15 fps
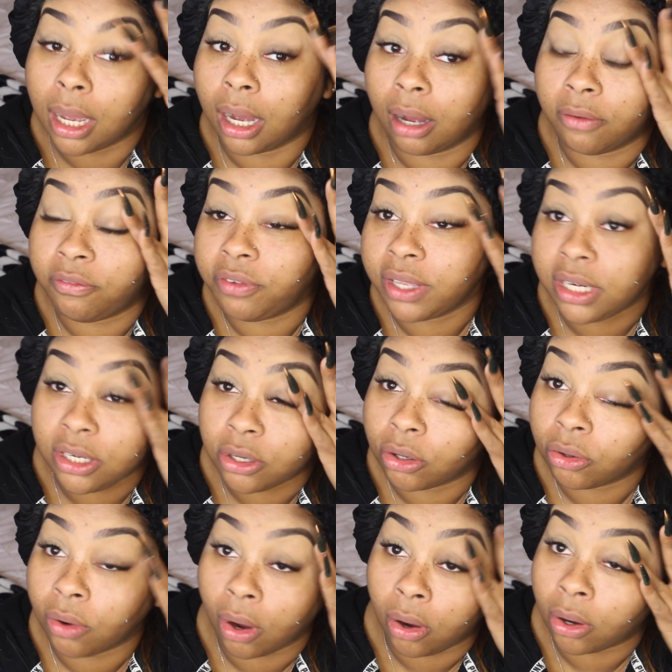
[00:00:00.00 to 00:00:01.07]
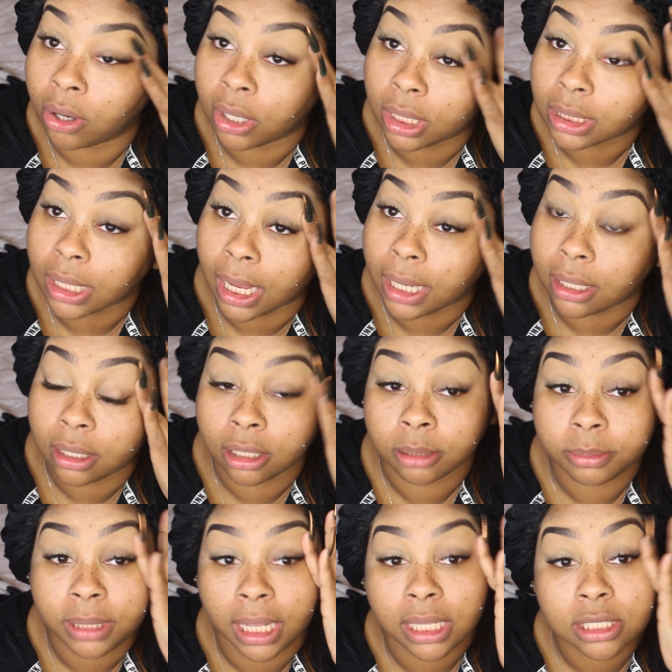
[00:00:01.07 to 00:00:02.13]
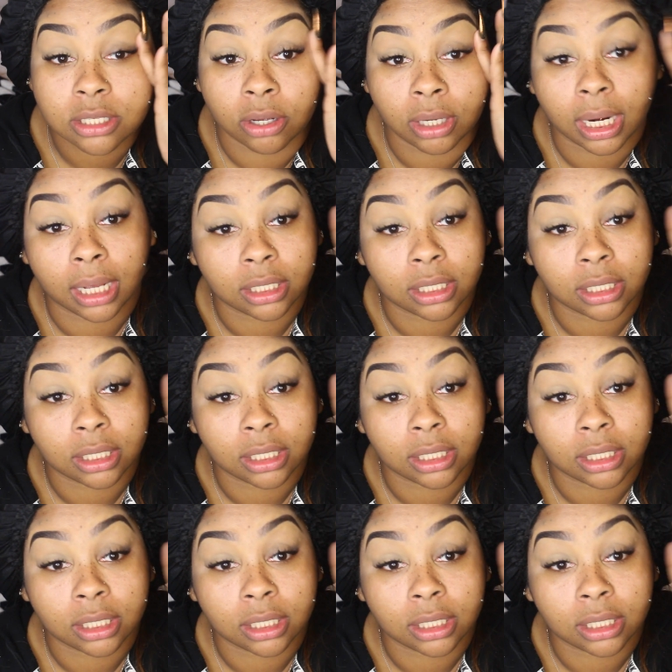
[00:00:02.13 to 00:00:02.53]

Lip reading: a video on like updates on